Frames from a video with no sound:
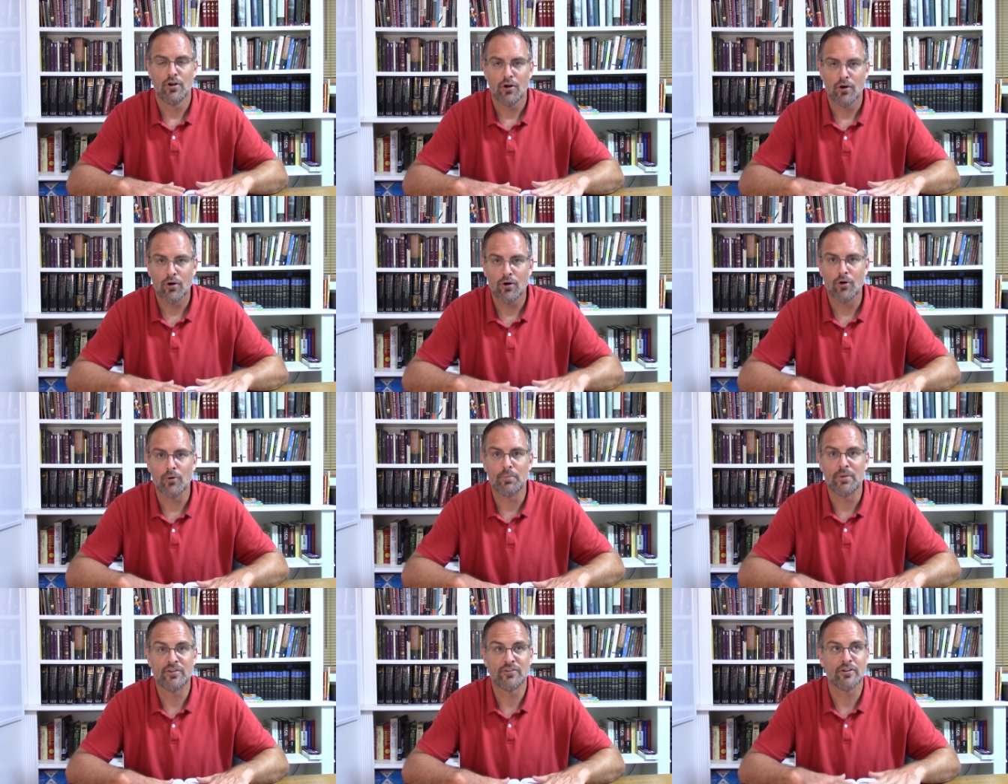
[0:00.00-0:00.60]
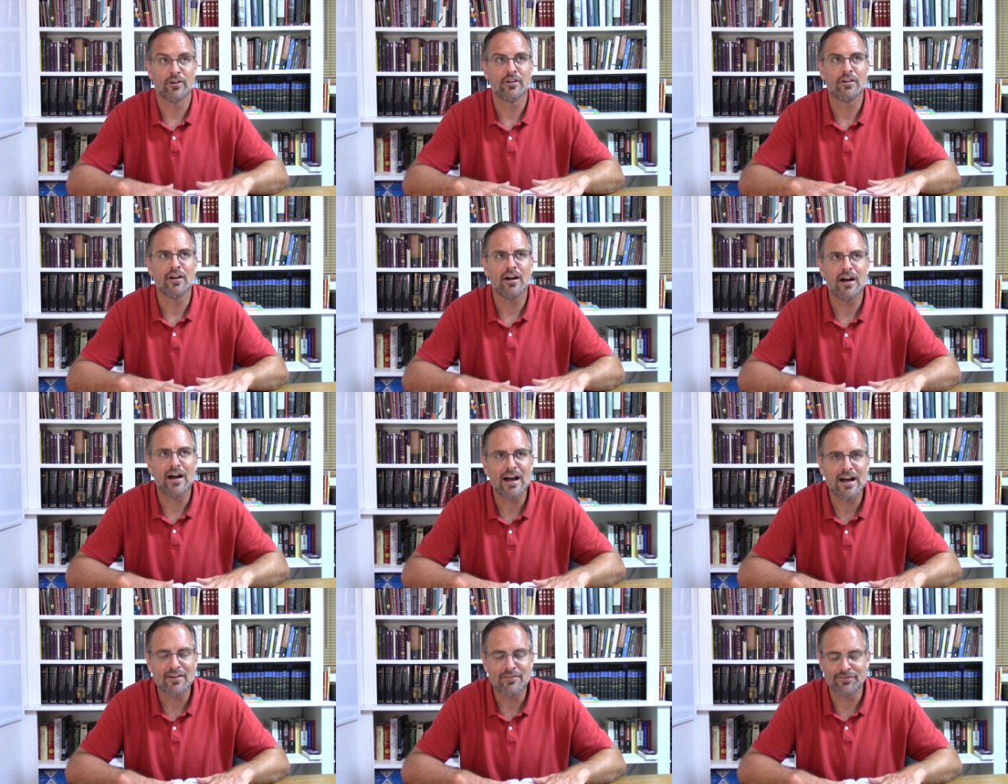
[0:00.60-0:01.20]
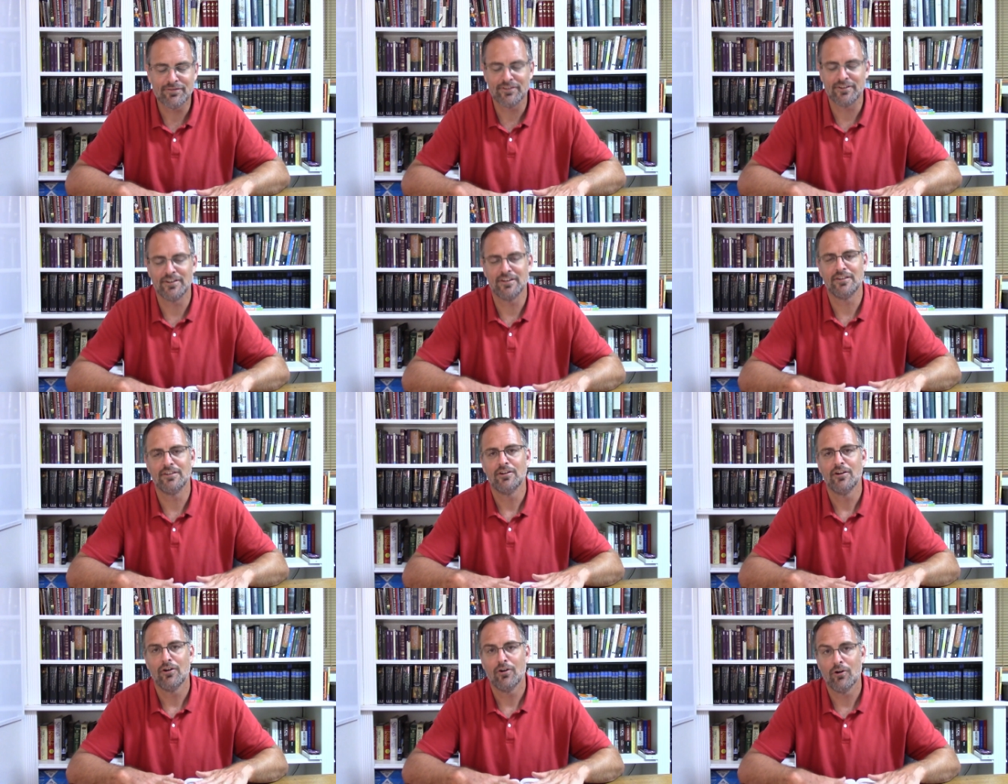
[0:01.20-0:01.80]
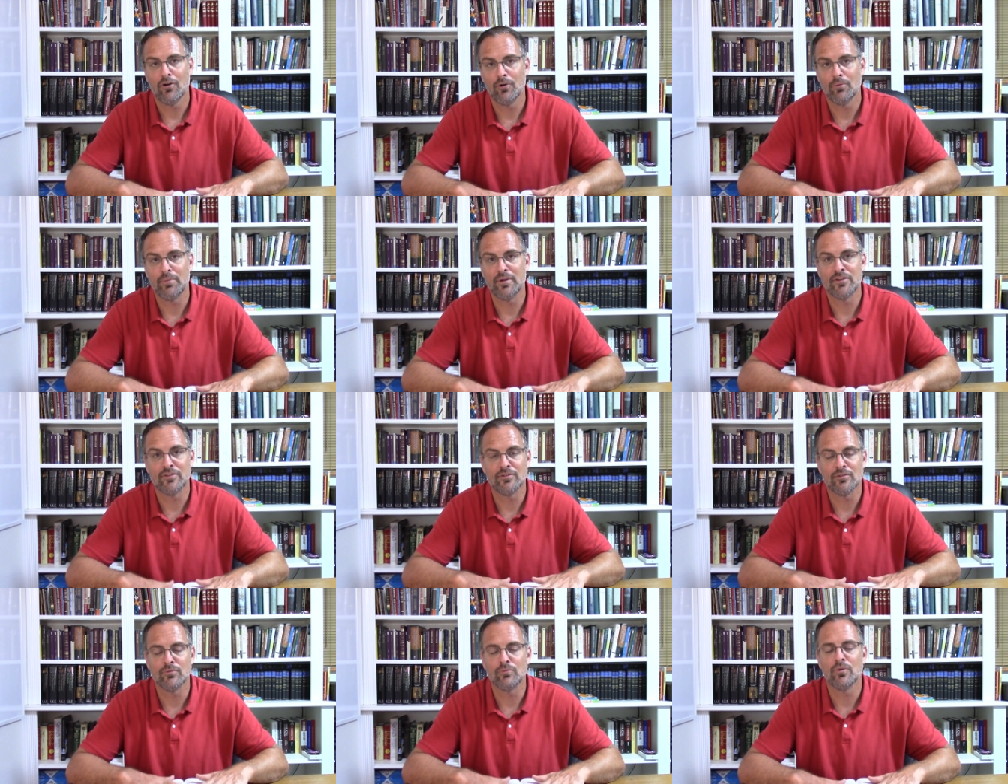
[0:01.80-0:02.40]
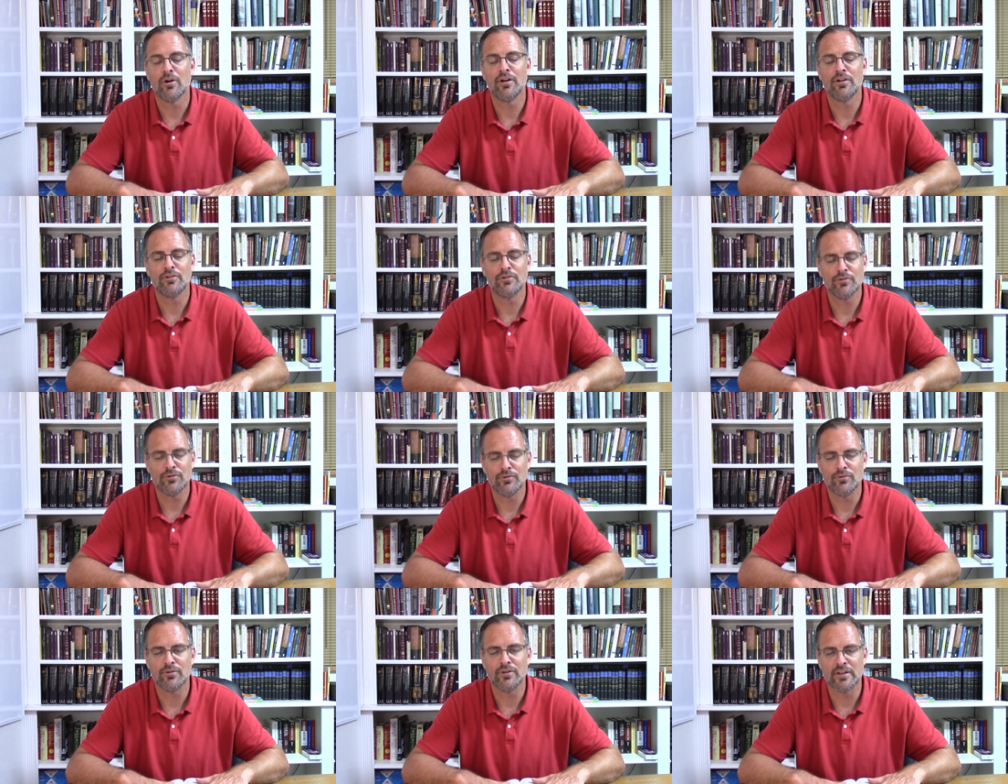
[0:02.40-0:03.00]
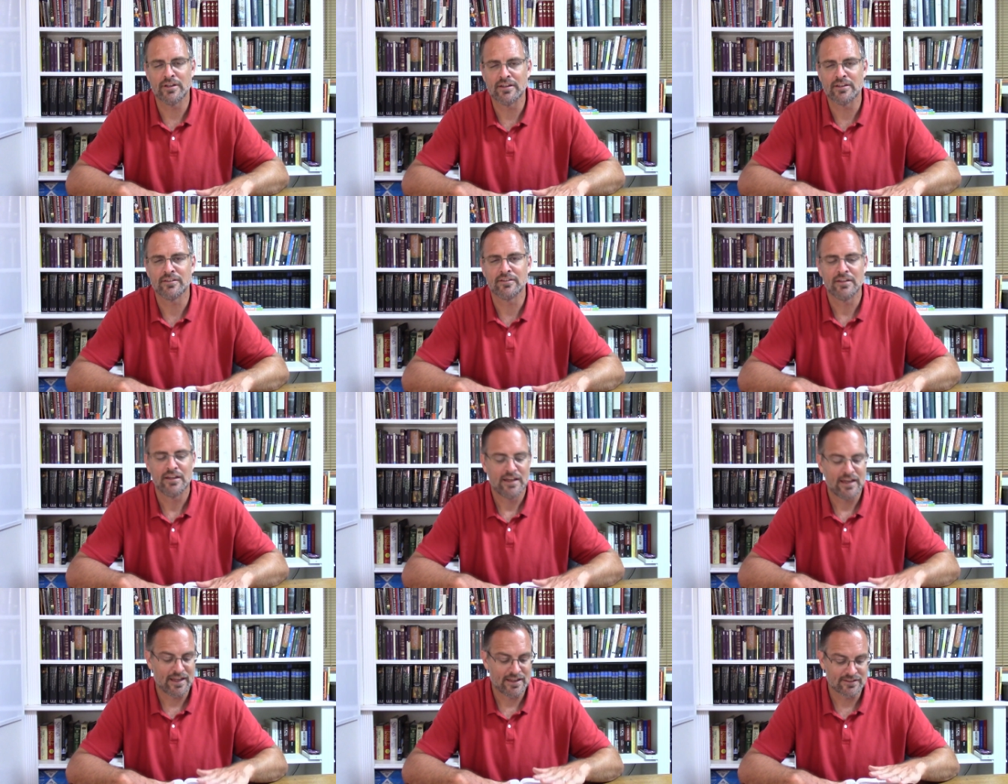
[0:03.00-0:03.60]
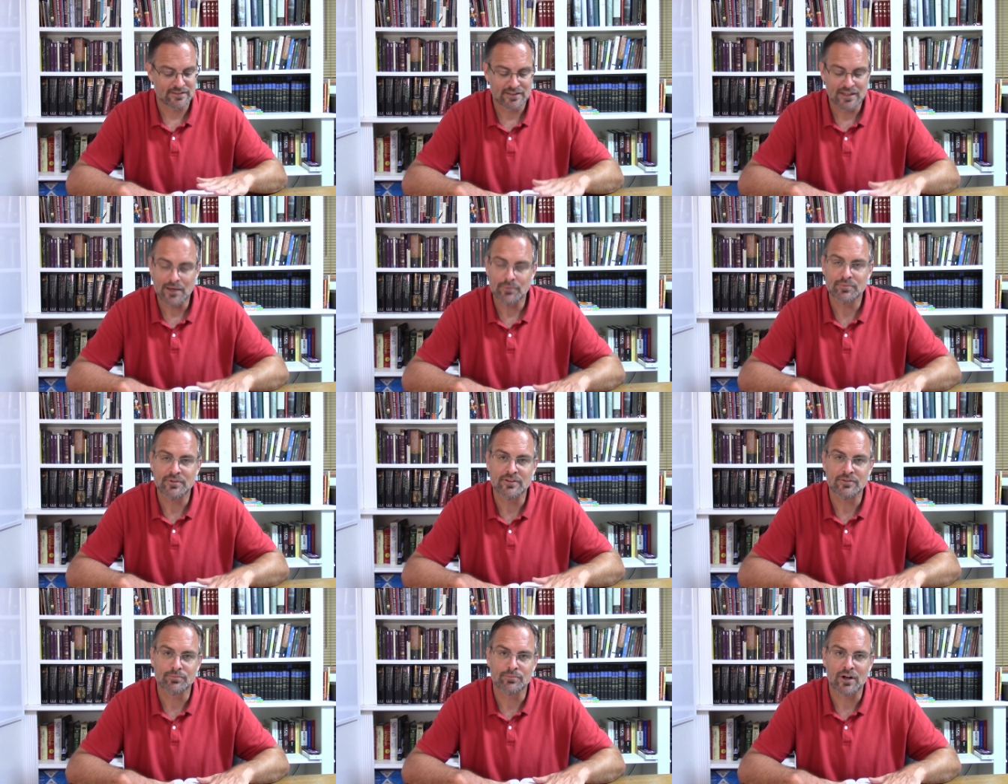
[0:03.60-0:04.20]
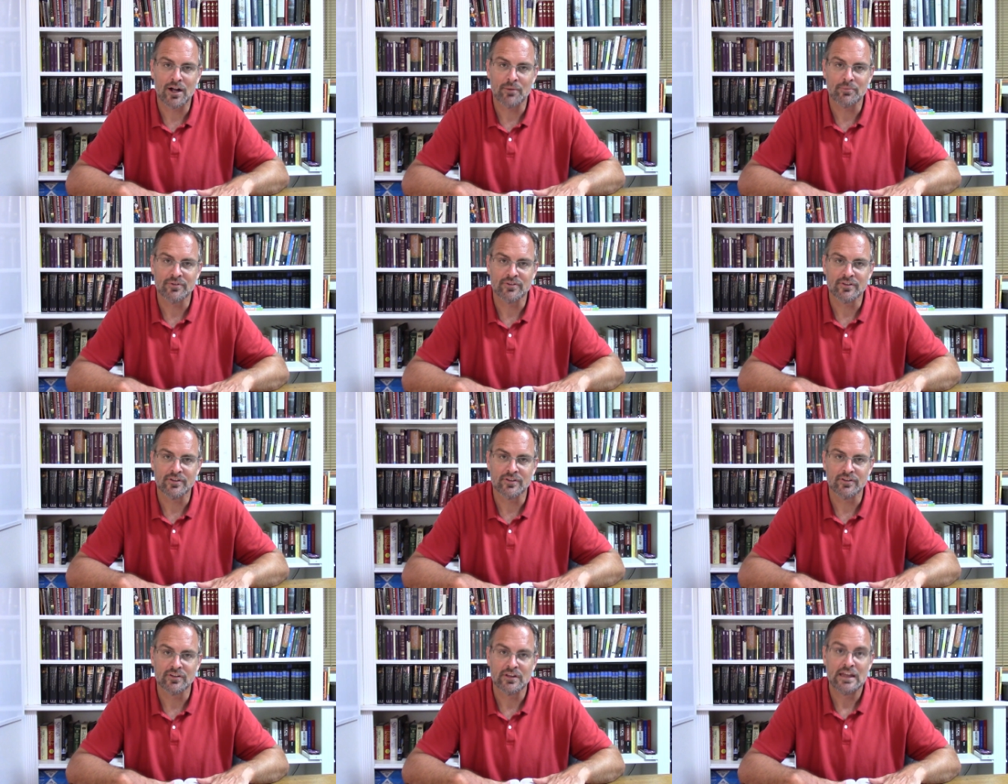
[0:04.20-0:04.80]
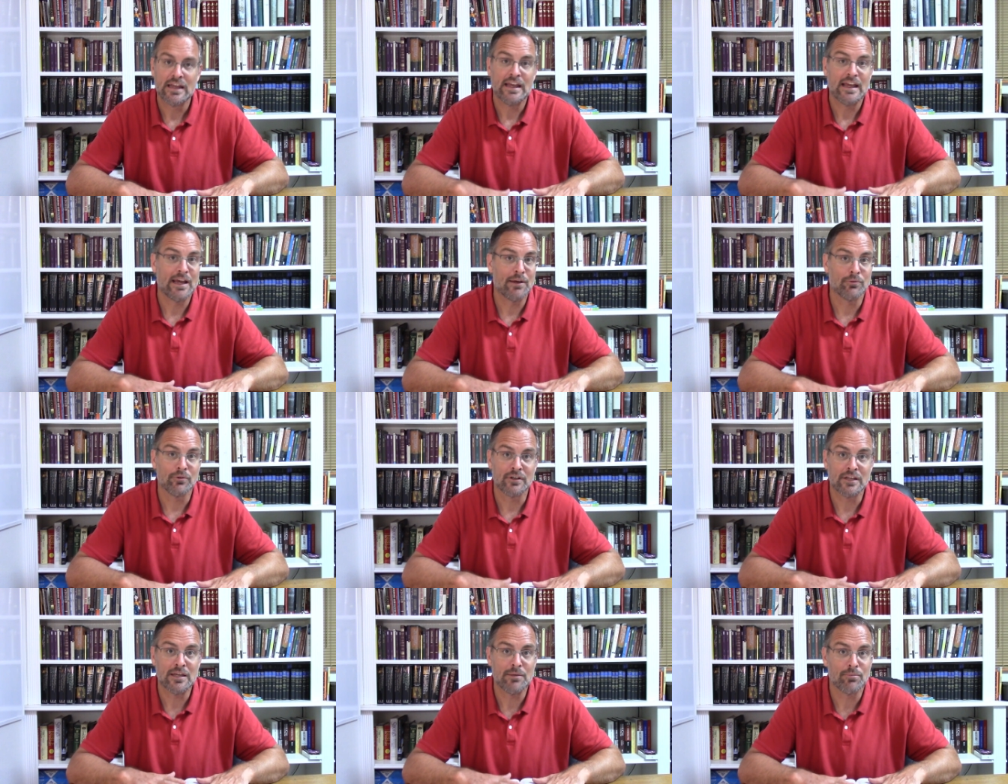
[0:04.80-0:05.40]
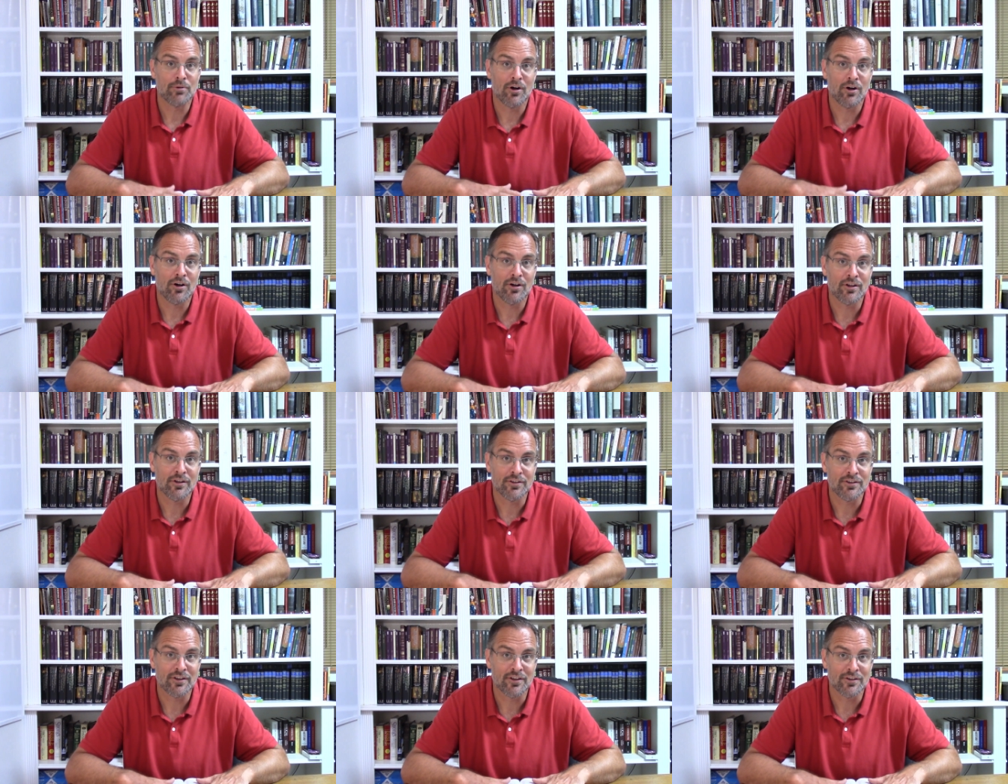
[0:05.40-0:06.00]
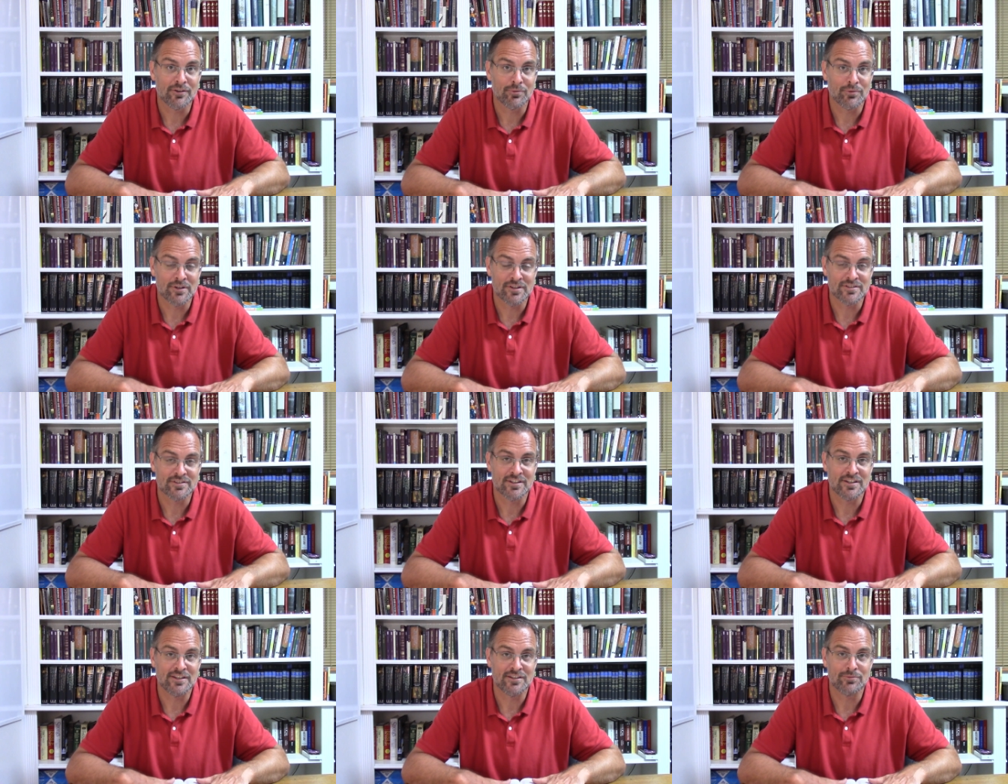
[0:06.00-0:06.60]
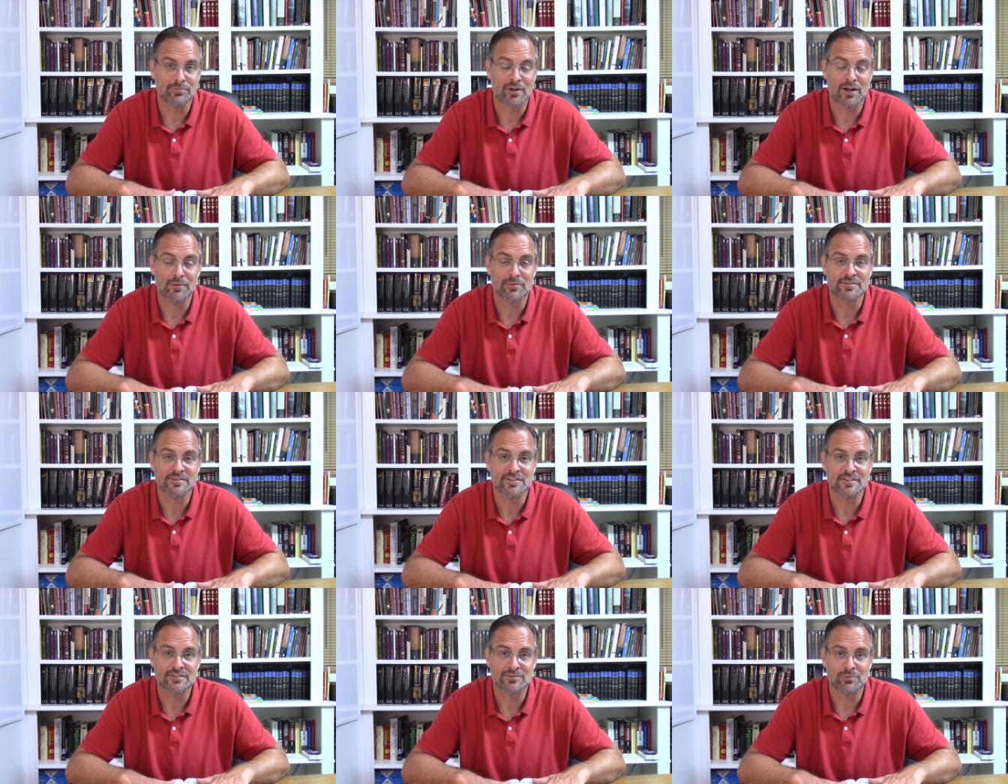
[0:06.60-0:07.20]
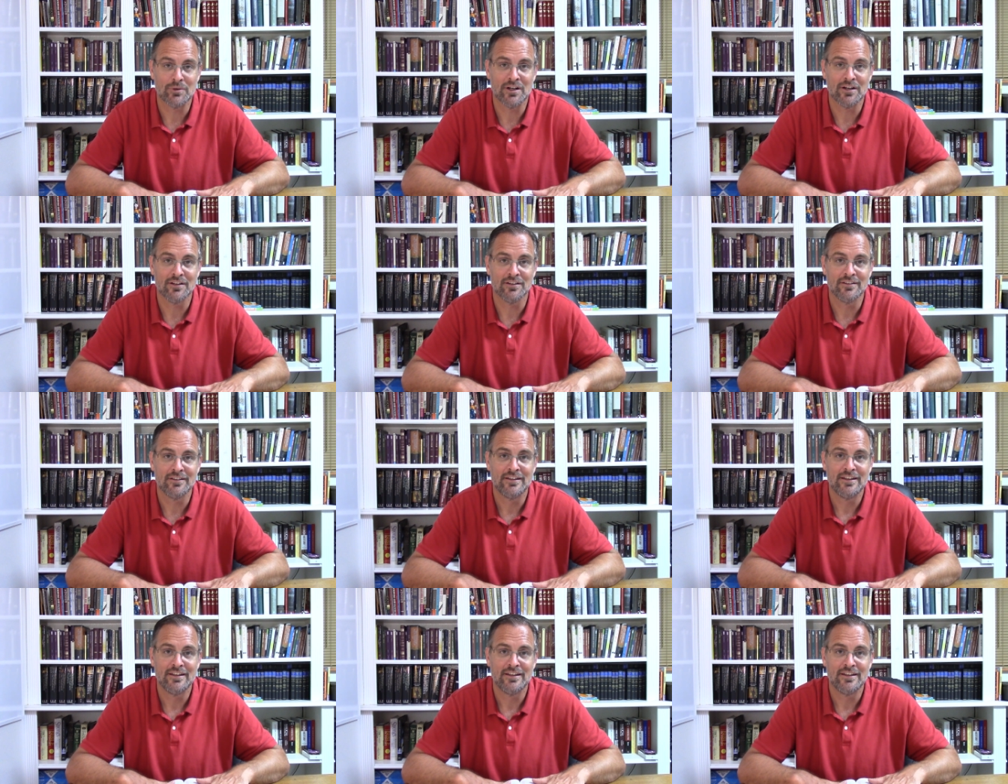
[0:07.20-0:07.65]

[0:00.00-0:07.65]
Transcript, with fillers: hope, as our confident hope, as the one who has kept his promises and will keep all the other ones that he's promised as well.